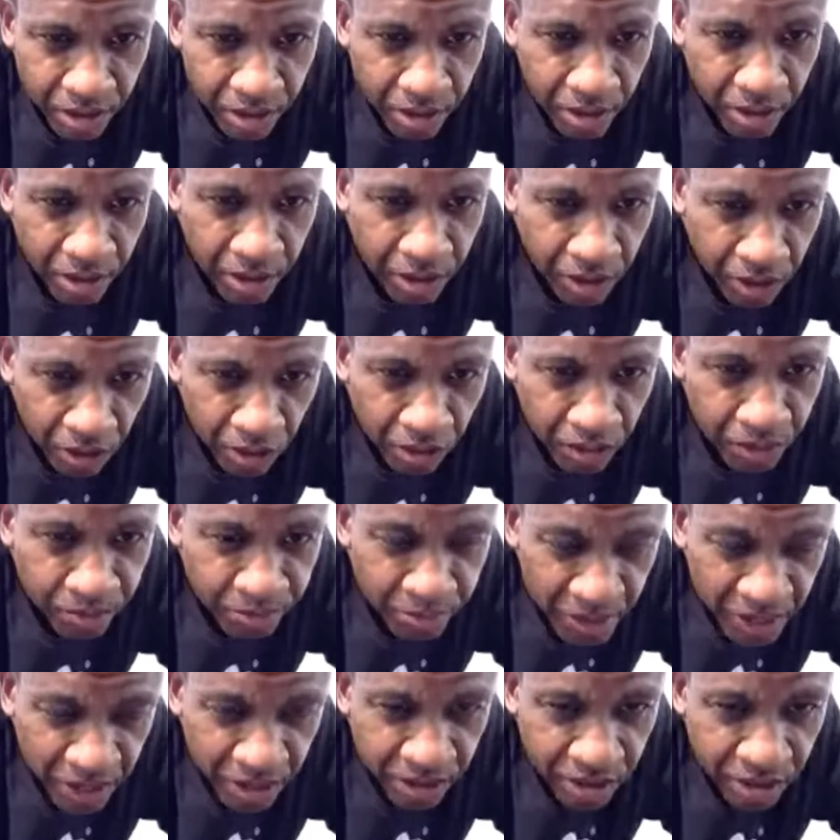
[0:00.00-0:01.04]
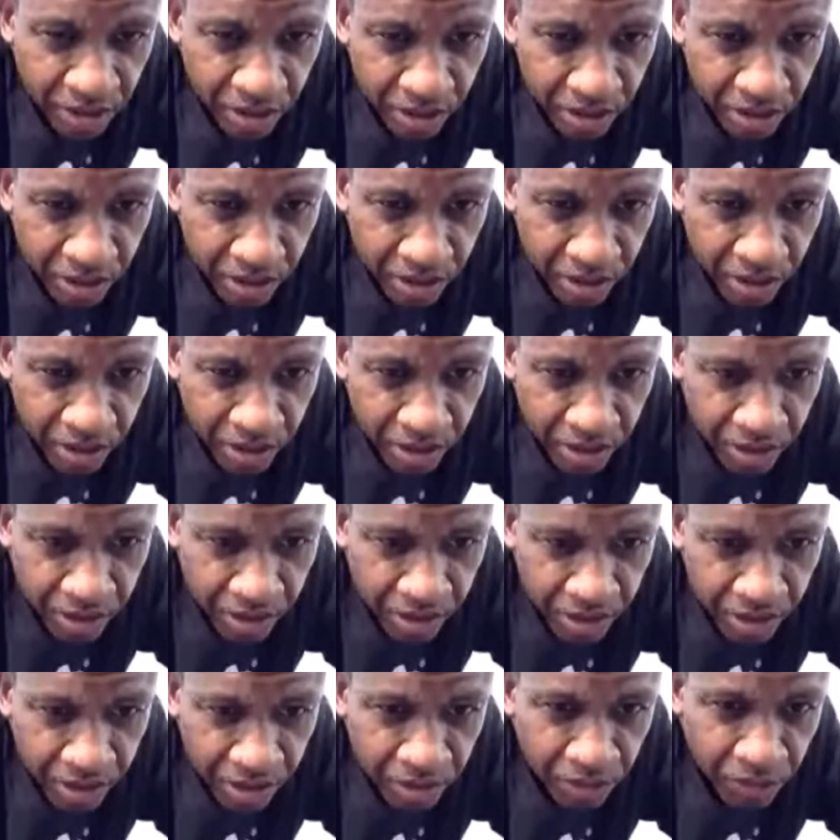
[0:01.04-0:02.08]
Loaded bases,
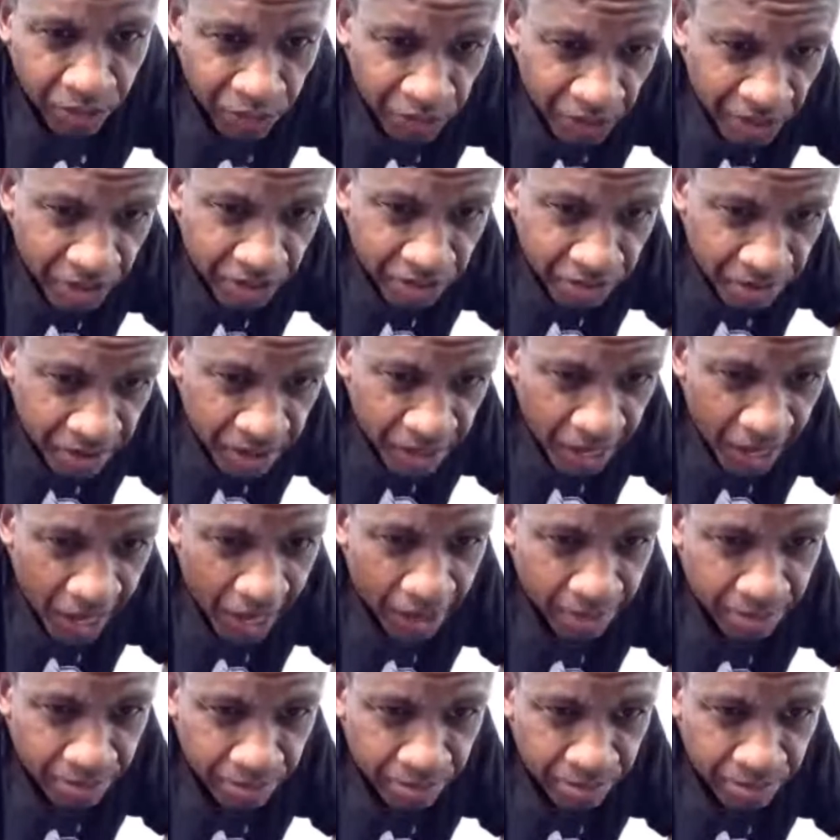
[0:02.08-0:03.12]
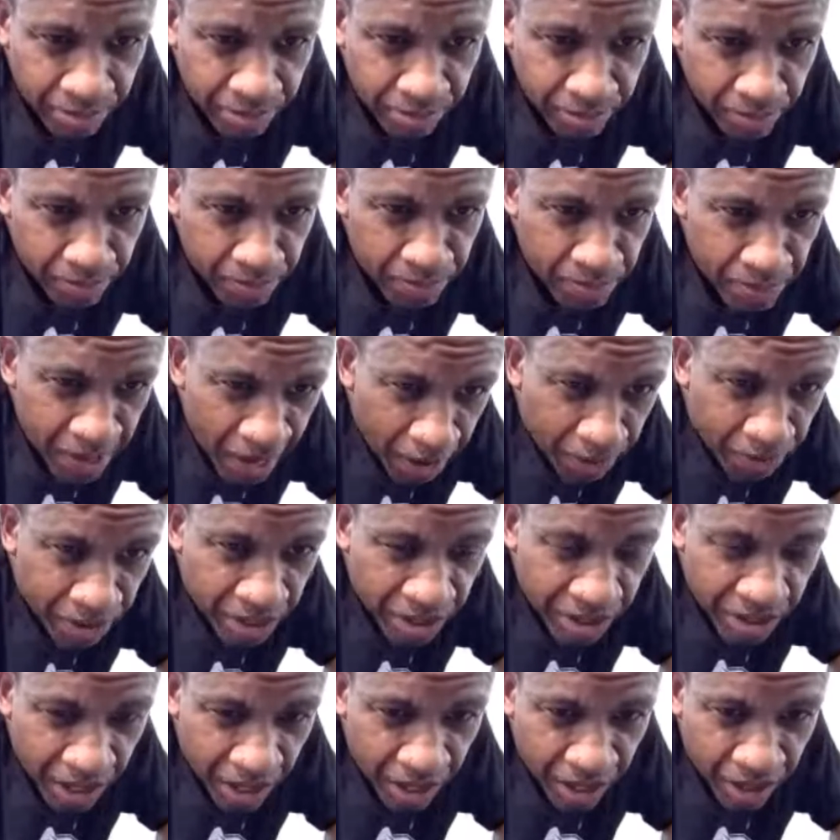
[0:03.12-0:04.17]
victory lap,
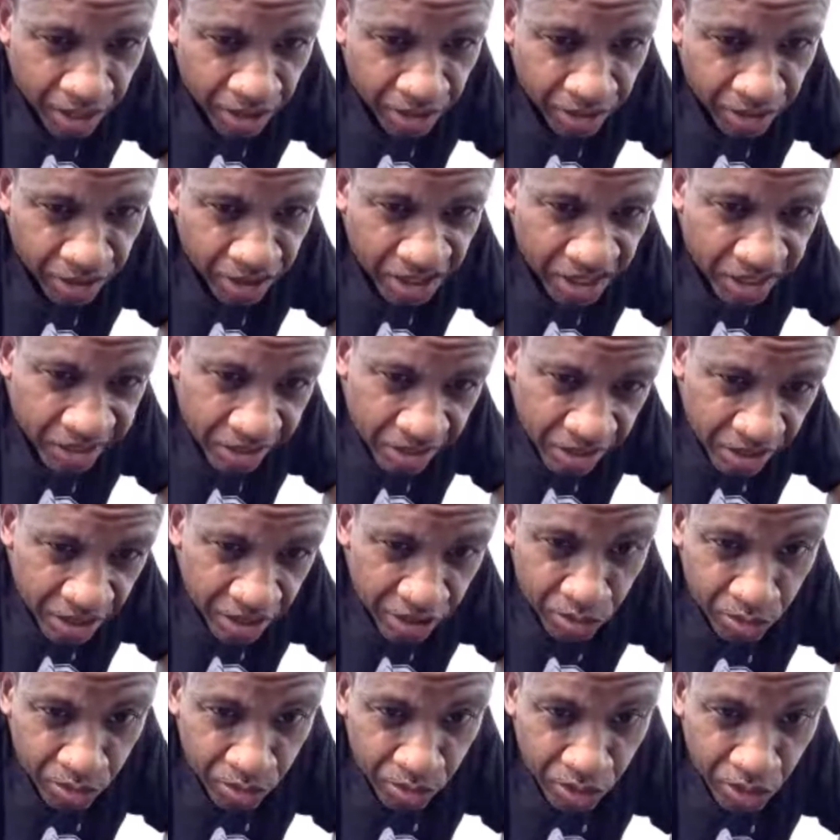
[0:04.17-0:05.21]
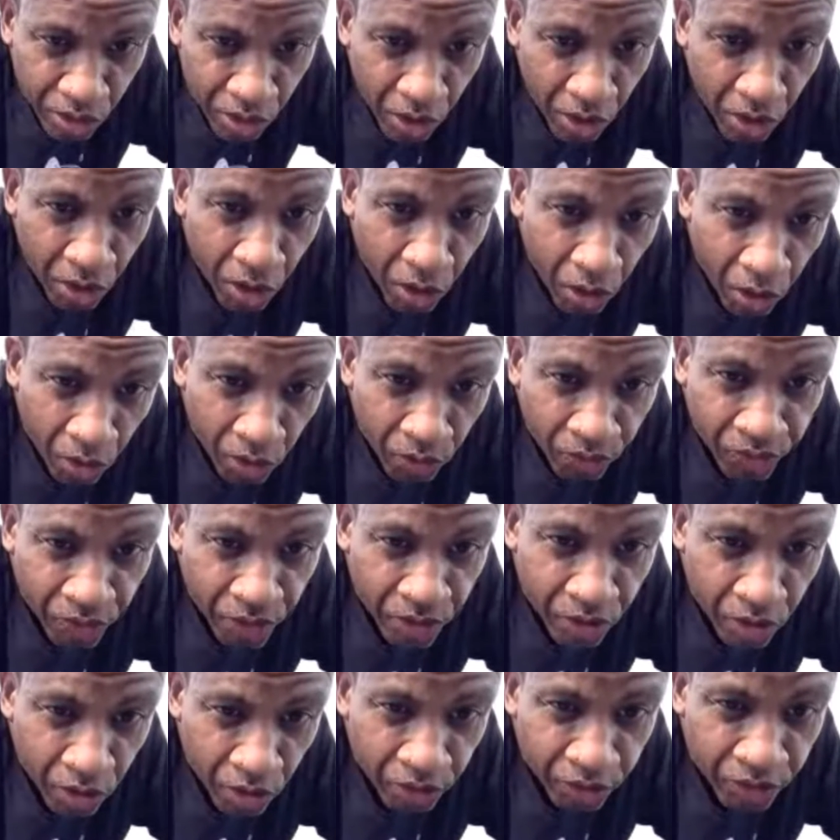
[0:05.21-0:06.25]
marathon continues over
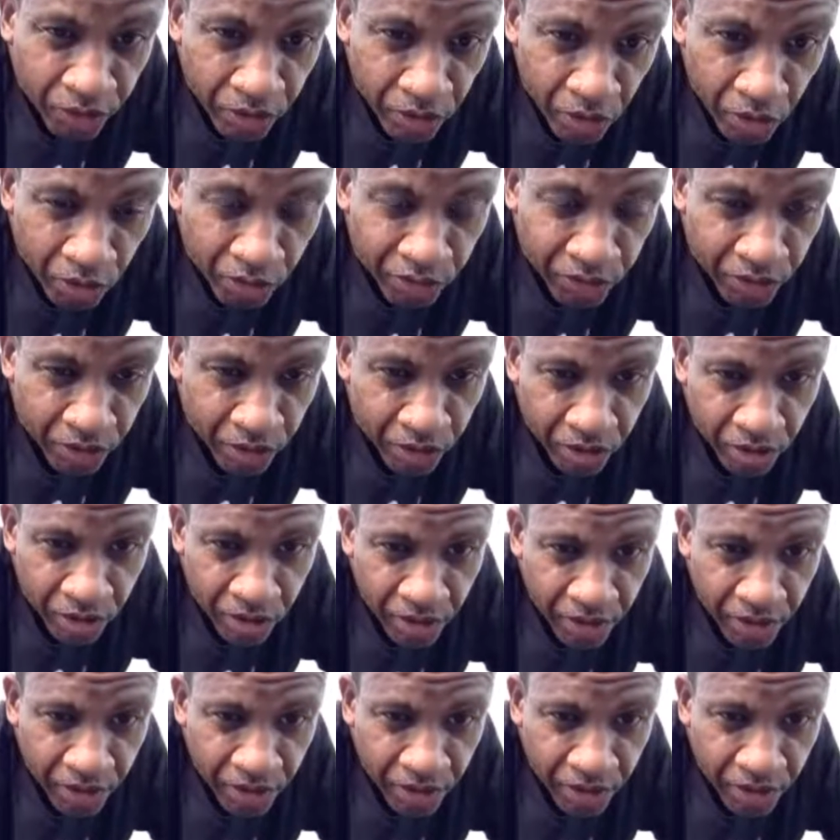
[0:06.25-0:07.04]
and over and over.